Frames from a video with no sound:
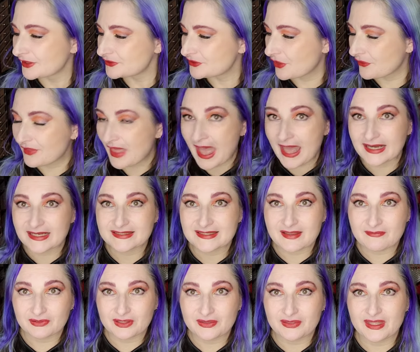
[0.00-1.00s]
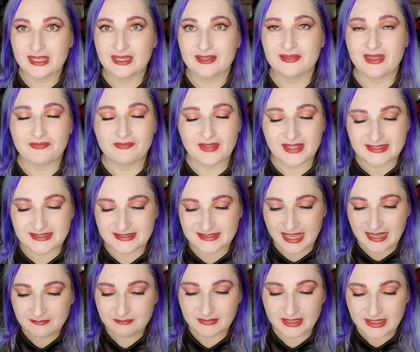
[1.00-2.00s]
So that is everything that they
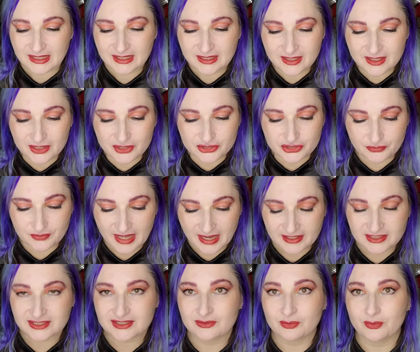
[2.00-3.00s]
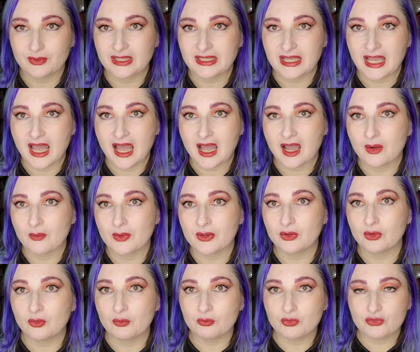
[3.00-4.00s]
sent me. So next
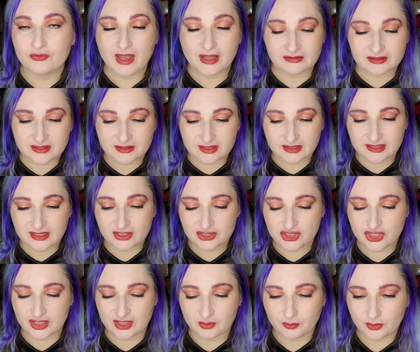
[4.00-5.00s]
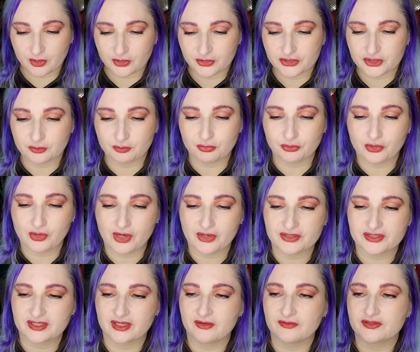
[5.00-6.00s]
we'll move out to the kitchen and we're going to brew
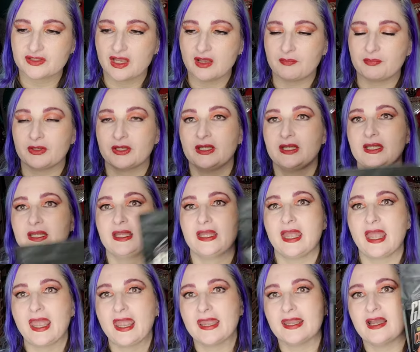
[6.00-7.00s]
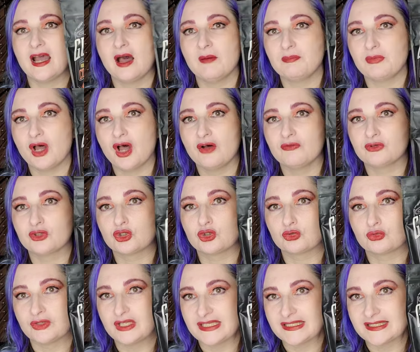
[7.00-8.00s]
ourselves up a cup of
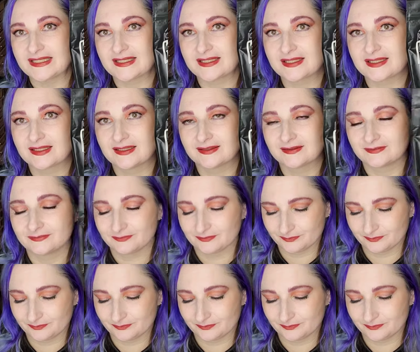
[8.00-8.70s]
grease.